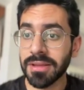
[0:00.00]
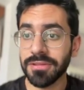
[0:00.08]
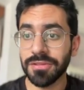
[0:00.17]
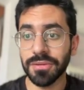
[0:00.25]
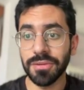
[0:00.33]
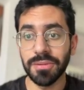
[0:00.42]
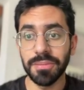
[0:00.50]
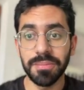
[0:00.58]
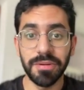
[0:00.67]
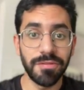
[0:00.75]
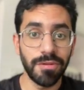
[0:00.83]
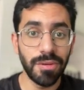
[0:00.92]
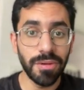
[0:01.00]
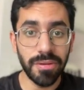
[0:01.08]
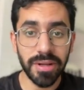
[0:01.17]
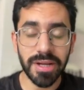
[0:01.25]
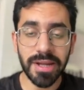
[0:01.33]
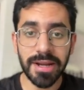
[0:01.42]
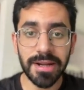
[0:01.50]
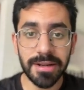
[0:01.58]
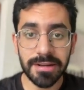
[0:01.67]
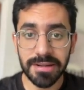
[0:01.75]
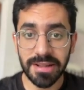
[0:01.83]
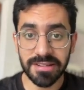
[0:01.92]
So before going ahead
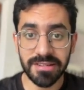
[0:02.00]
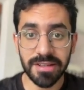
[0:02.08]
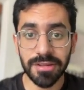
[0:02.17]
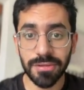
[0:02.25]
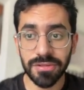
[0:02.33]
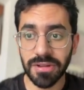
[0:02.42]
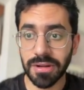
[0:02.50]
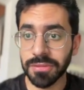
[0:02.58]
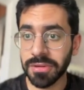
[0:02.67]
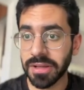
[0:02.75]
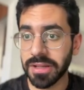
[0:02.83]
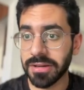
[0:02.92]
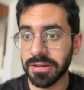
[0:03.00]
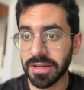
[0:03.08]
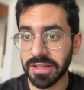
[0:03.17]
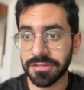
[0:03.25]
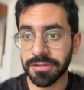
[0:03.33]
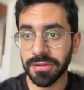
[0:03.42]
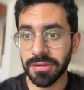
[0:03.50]
and testing those out in a test